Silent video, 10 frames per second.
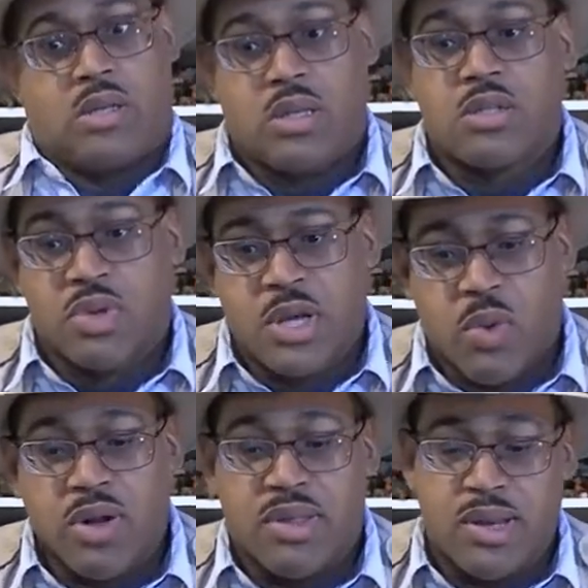it's really
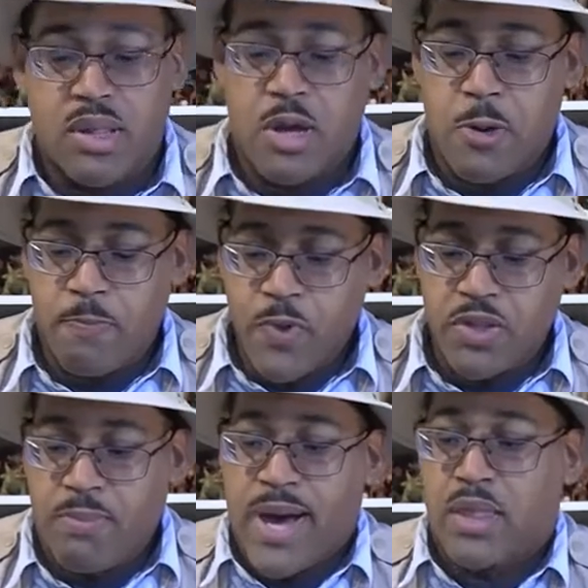worth it. So on
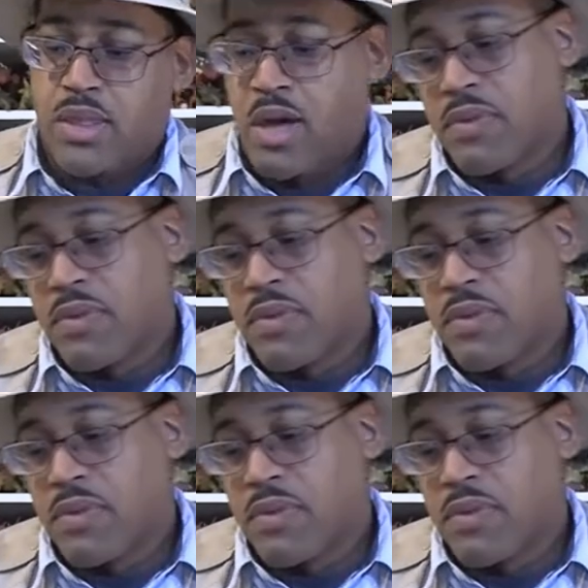the box itself,